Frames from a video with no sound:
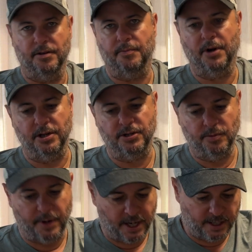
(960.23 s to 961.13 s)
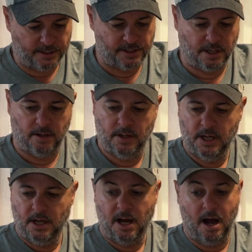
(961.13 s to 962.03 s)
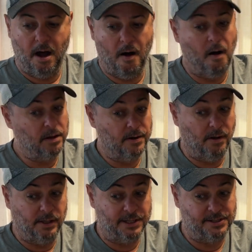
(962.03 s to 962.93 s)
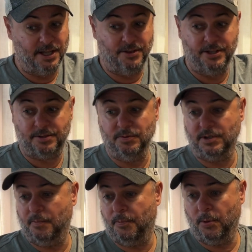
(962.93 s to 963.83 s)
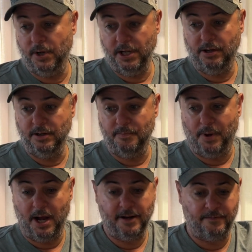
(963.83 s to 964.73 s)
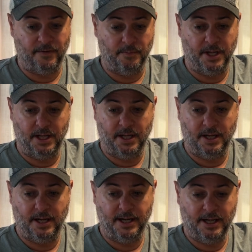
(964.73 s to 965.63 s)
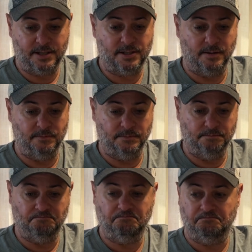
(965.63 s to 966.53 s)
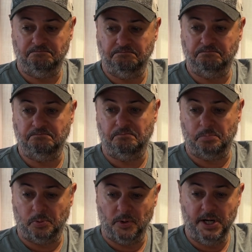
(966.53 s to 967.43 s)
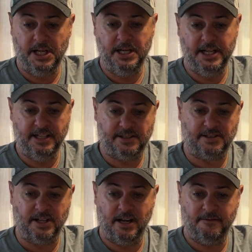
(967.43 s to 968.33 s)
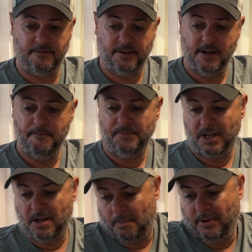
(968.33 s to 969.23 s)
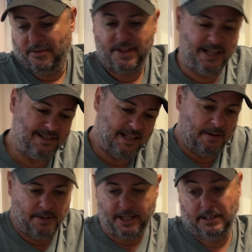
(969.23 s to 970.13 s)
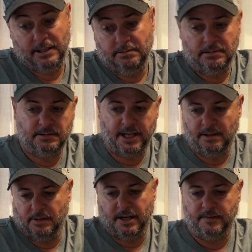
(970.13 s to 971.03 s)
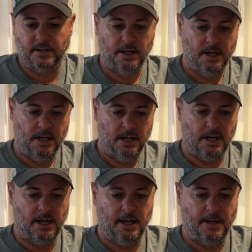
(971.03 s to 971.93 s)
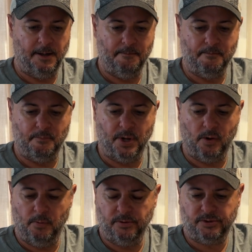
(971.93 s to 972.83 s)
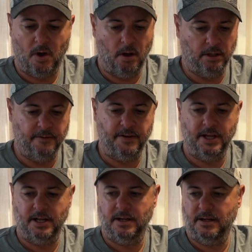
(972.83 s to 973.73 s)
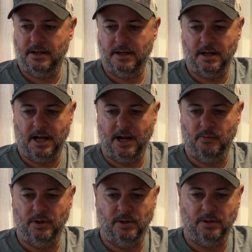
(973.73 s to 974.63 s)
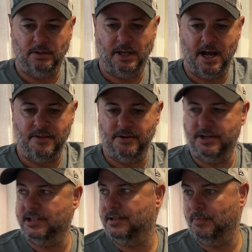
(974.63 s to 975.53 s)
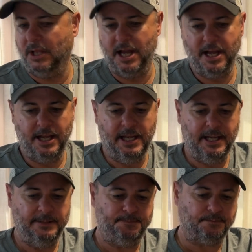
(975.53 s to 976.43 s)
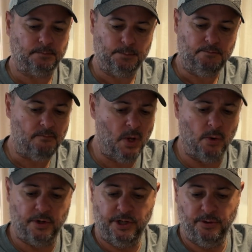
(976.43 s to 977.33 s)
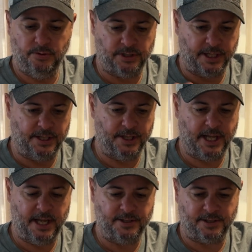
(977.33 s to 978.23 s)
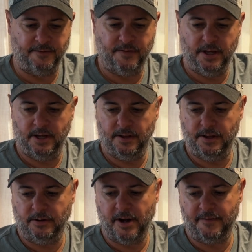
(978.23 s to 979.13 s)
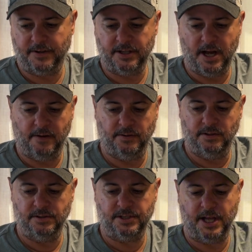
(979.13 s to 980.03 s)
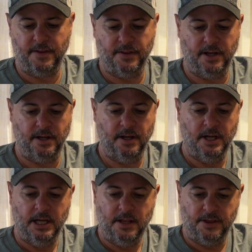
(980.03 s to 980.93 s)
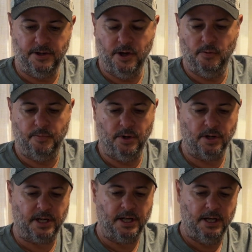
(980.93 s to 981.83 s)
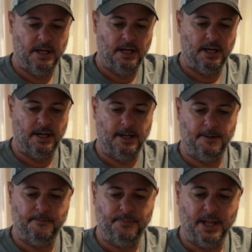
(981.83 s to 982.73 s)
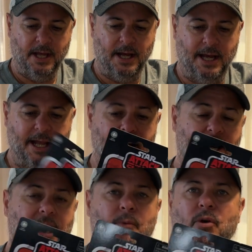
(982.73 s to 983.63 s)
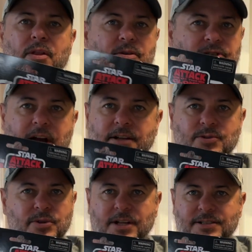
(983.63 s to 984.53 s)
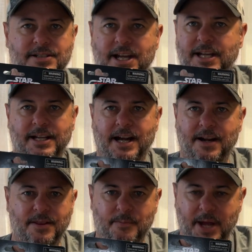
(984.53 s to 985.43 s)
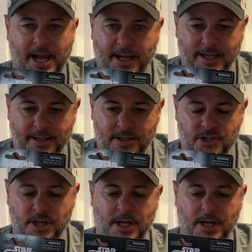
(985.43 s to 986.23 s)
the price you pay. So all in all, I'd say this was a pretty good buy for me. I got some pretty neat stuff. A couple of things that I'm like, okay, whatever. But almost all of it I will either display or use, like in the case of the graphic novels and the notebook. Yeah, I'm one of those guys who doesn't take it out of the package,